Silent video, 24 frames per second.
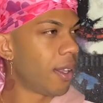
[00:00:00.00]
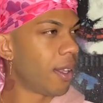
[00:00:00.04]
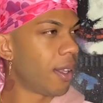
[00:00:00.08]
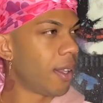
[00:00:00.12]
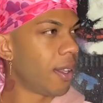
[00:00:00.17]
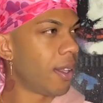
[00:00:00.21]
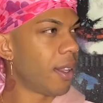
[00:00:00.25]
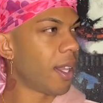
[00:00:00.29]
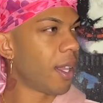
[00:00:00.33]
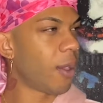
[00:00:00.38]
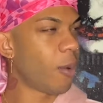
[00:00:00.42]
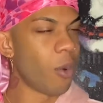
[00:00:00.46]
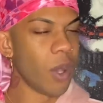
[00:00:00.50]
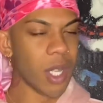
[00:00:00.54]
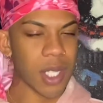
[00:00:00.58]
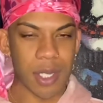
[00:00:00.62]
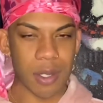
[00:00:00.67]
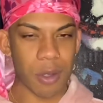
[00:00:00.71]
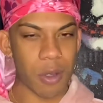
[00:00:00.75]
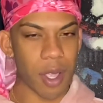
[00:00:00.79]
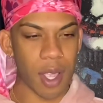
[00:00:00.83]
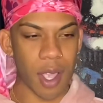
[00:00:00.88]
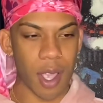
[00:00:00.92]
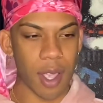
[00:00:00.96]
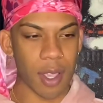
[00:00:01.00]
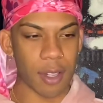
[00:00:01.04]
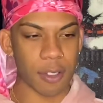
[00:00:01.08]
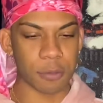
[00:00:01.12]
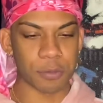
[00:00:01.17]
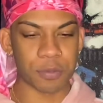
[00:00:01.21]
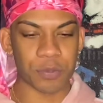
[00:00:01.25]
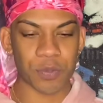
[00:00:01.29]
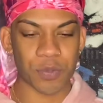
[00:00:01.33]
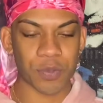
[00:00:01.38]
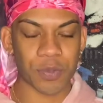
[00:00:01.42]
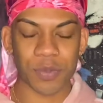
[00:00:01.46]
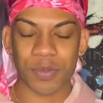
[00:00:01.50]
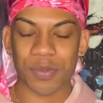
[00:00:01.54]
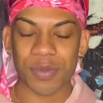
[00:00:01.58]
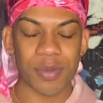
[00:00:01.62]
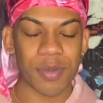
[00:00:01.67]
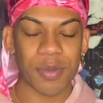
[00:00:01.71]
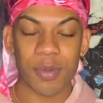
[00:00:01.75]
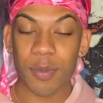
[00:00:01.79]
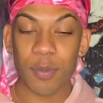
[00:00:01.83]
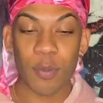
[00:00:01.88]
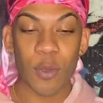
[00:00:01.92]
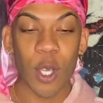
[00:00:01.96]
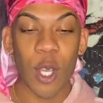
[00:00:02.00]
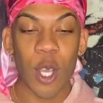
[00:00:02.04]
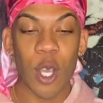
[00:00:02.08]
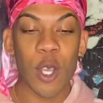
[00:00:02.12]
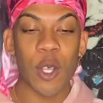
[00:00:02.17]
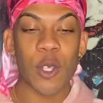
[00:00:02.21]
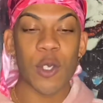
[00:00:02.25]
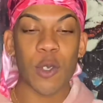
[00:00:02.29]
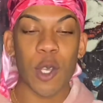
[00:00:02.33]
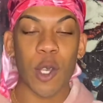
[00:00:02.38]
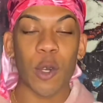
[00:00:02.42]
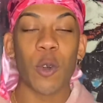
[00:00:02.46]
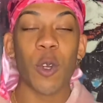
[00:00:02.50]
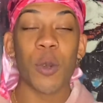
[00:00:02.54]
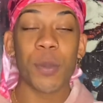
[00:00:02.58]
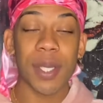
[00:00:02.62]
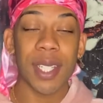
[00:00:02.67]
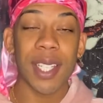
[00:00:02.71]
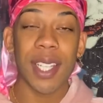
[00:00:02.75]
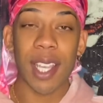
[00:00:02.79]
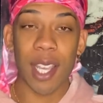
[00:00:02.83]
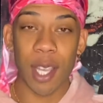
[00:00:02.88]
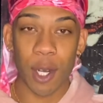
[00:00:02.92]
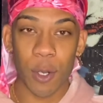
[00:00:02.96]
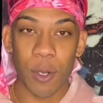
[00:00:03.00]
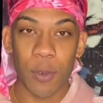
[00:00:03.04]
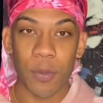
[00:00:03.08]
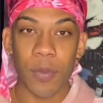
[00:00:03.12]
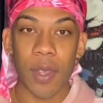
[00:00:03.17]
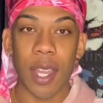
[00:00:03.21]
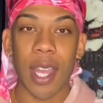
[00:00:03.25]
Like, what's going on? So I grew up in the ghetto,